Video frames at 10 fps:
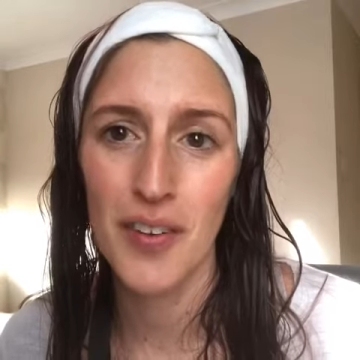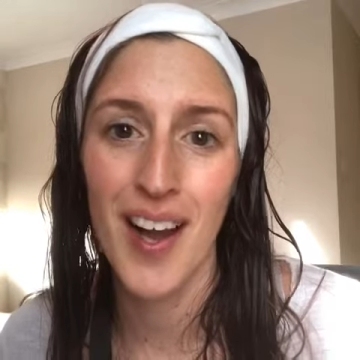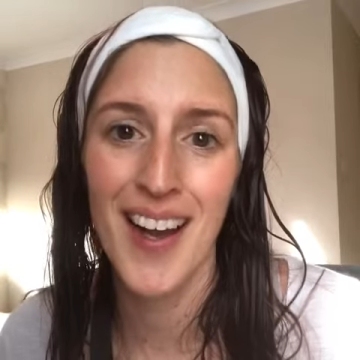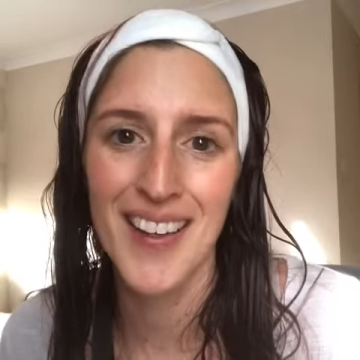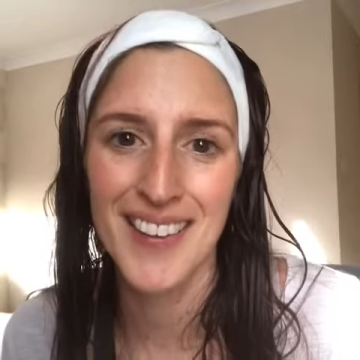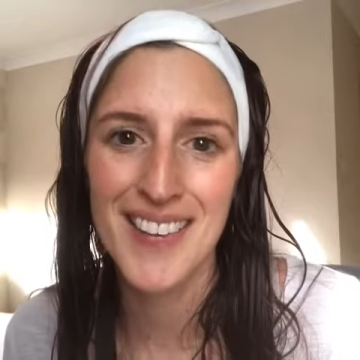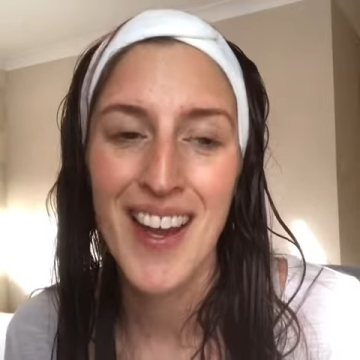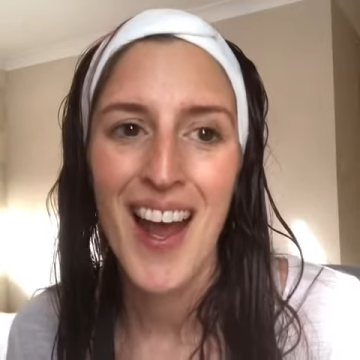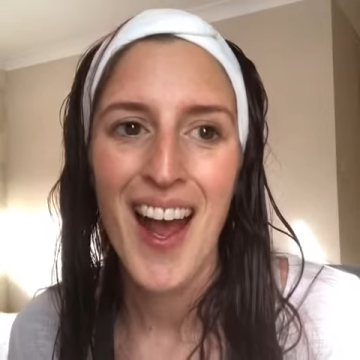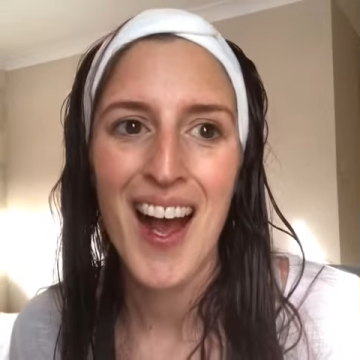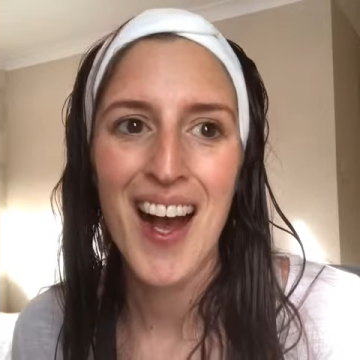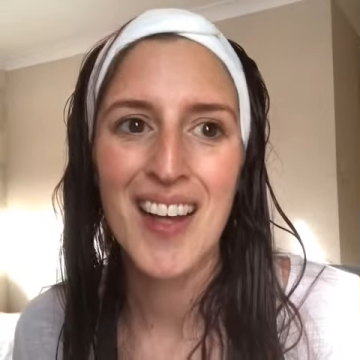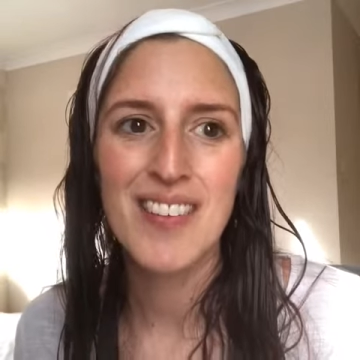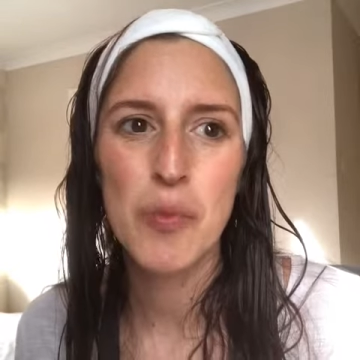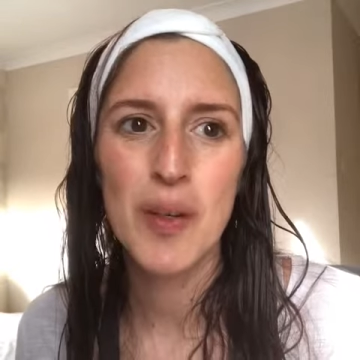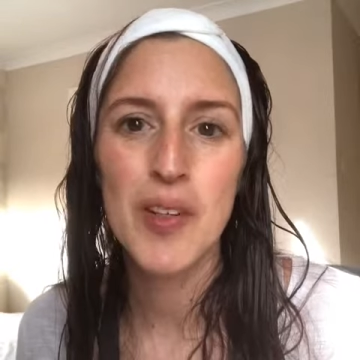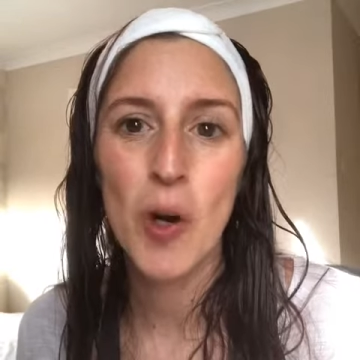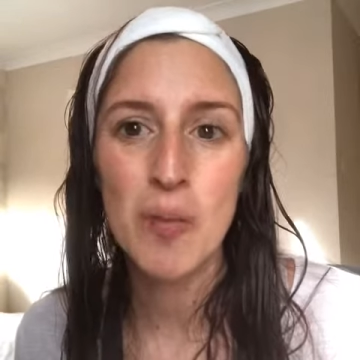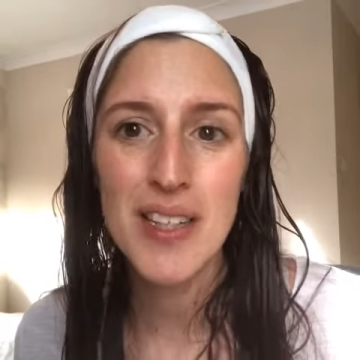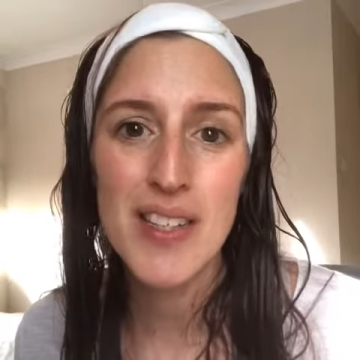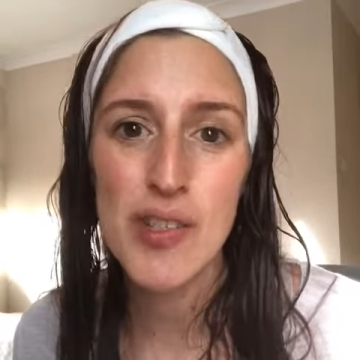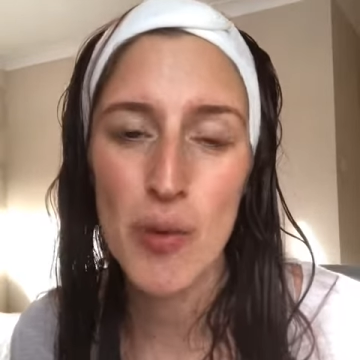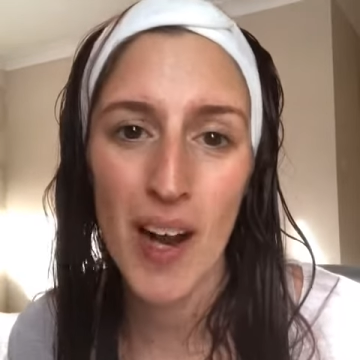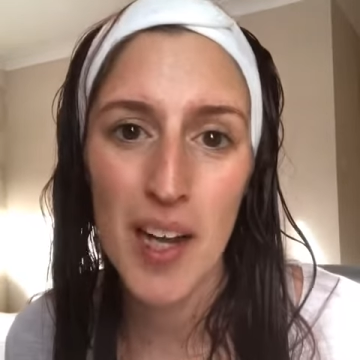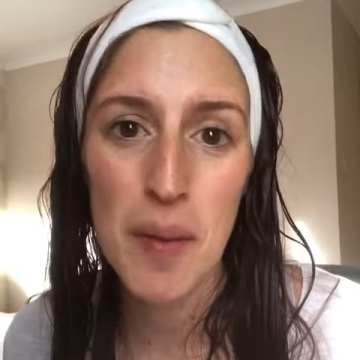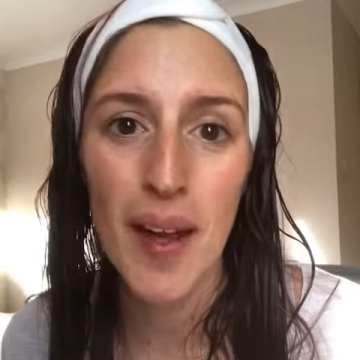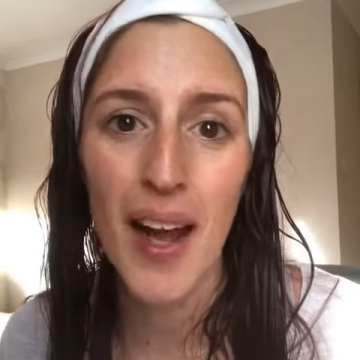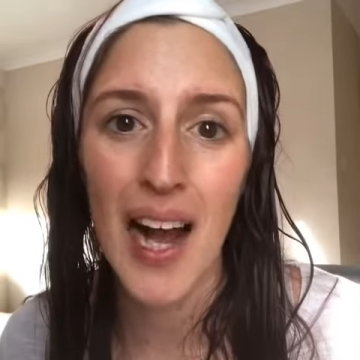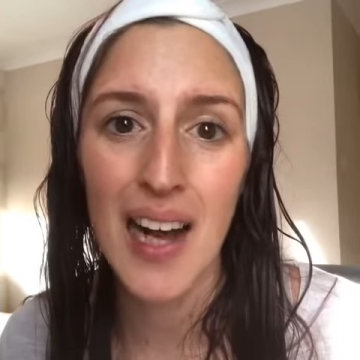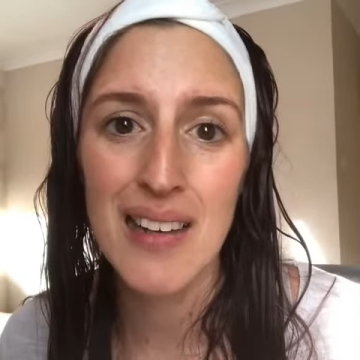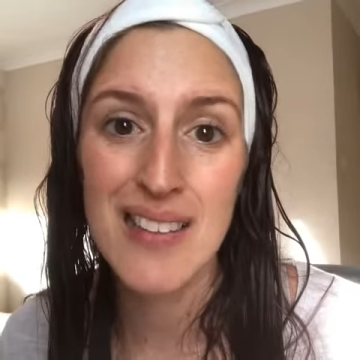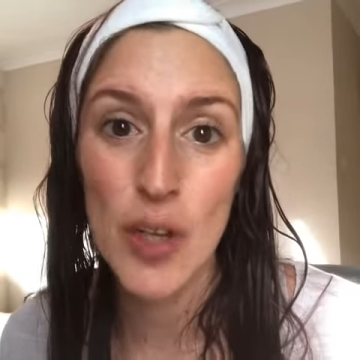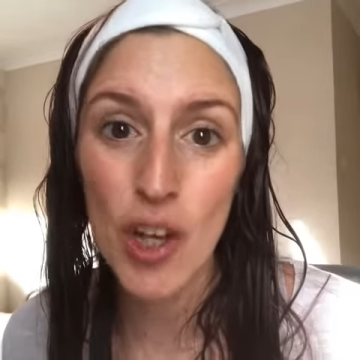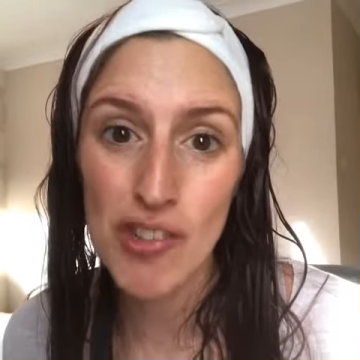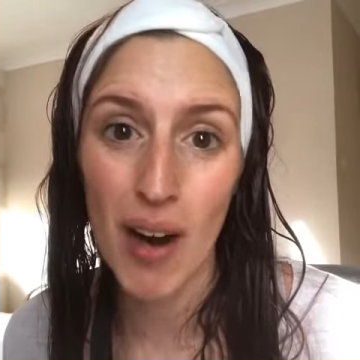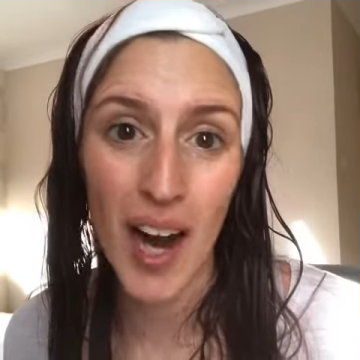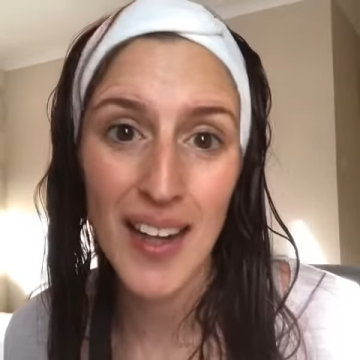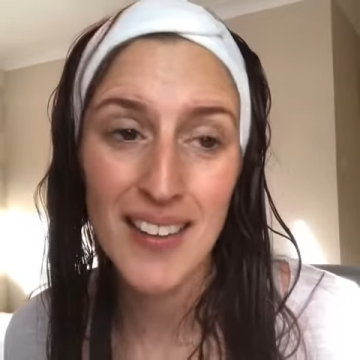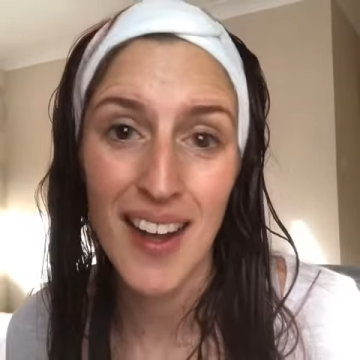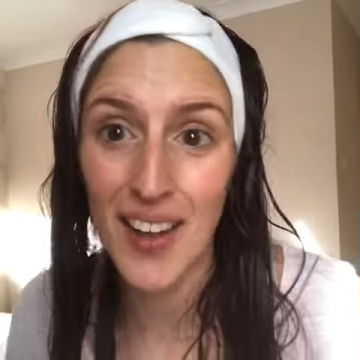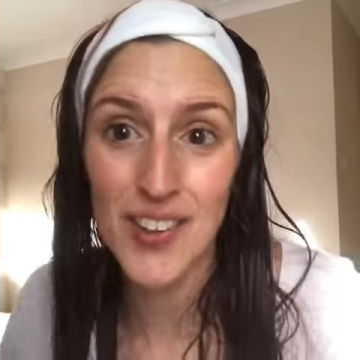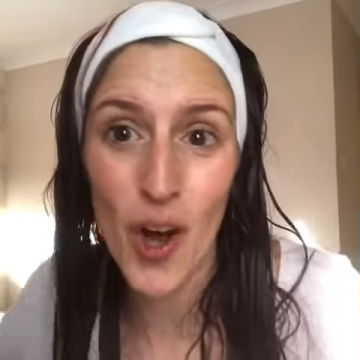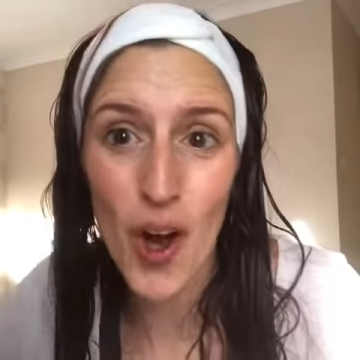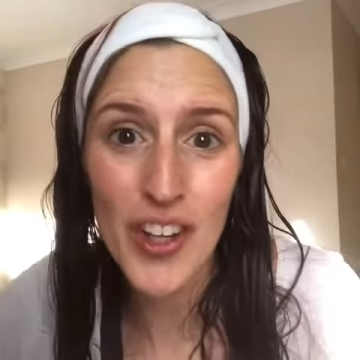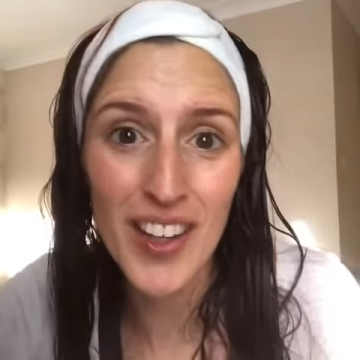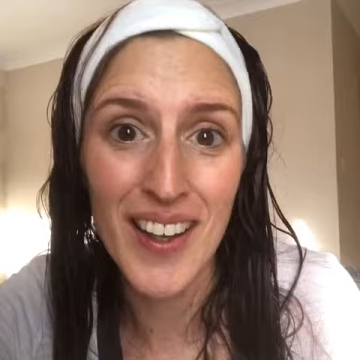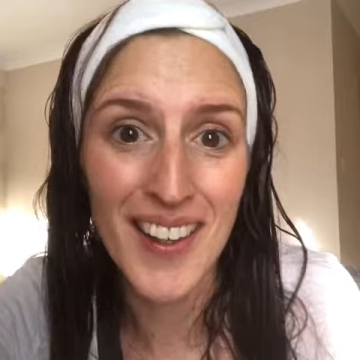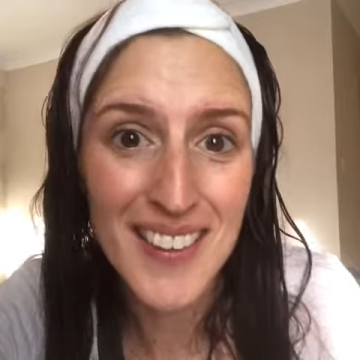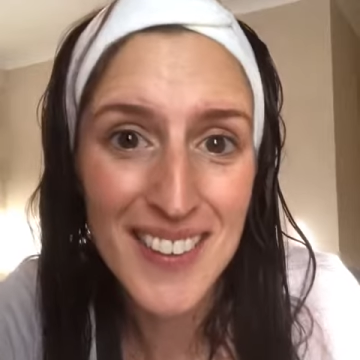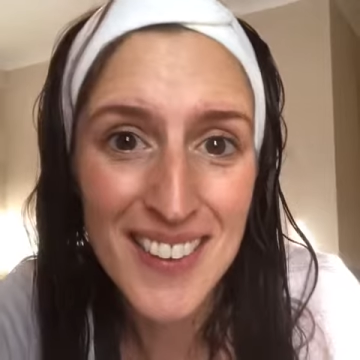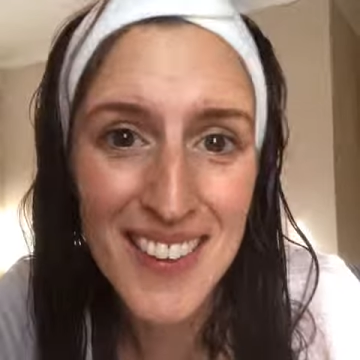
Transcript: find and we normally describe it as not dry and not oily